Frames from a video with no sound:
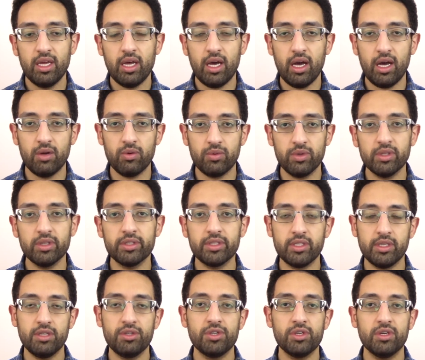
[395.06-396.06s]
A real
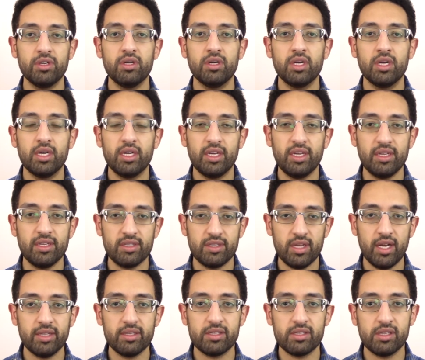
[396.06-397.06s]
teacher is
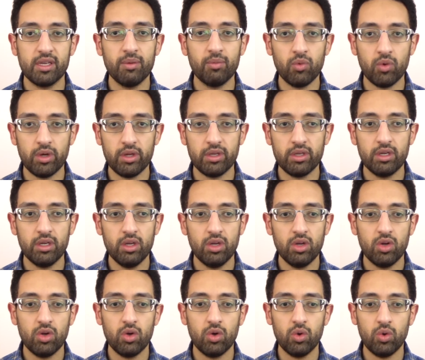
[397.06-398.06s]
not someone
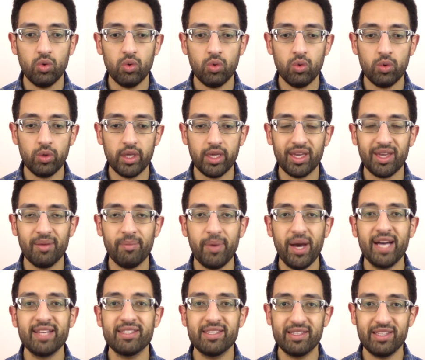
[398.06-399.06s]
who
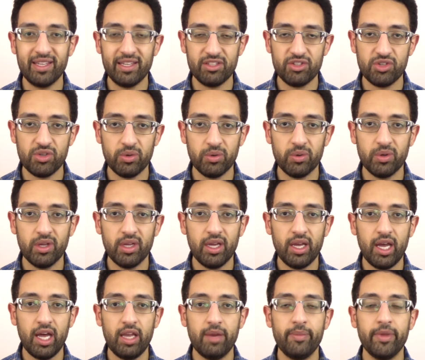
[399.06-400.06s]
incapacitates you
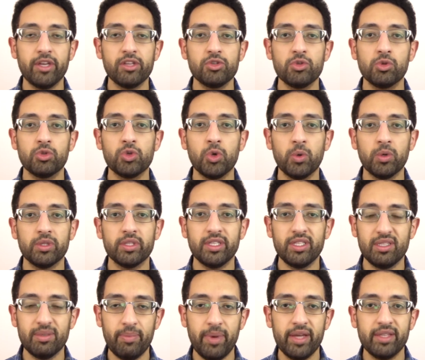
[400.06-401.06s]
and makes you totally
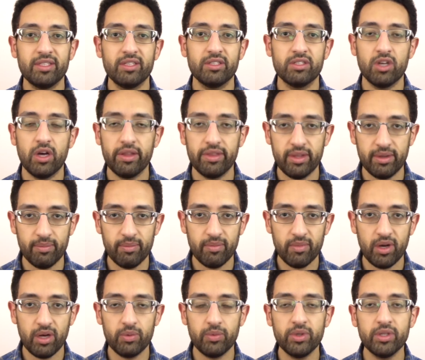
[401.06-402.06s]
dependent on them.
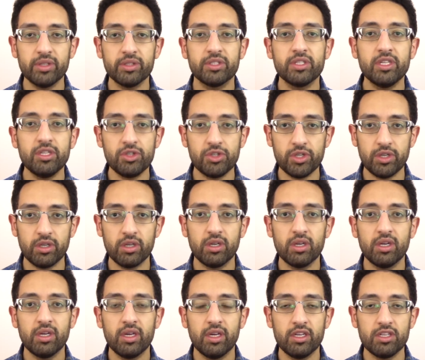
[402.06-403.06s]
A real teacher
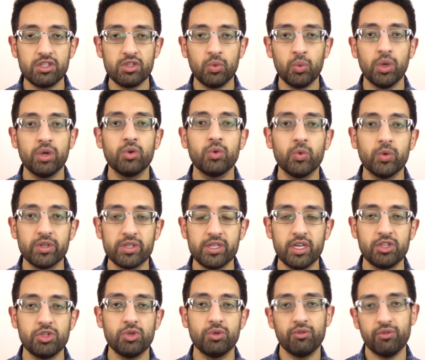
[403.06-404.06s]
is the one who will
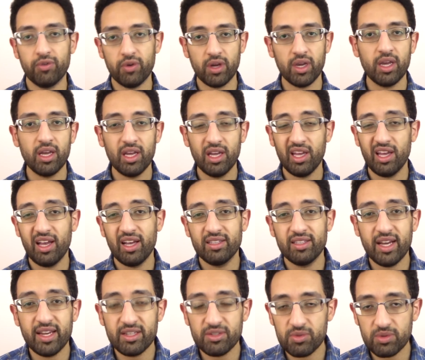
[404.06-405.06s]
set you free. And
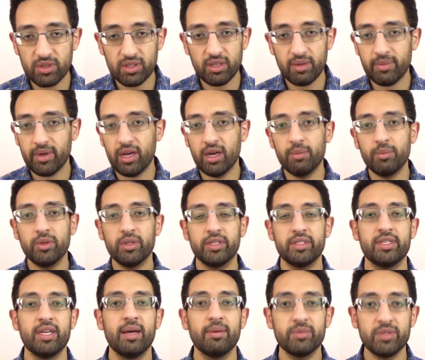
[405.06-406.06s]
that is really my humble
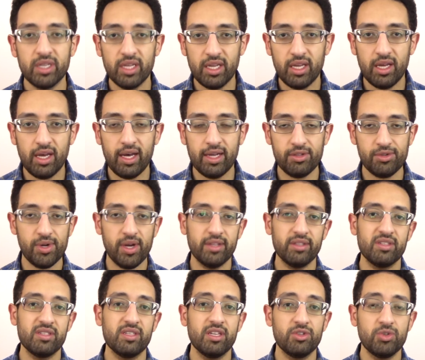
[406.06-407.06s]
attempt at trying
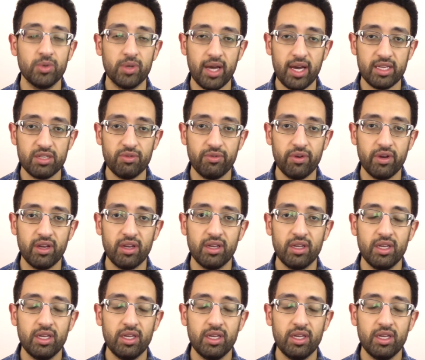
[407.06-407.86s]
to set you guys free.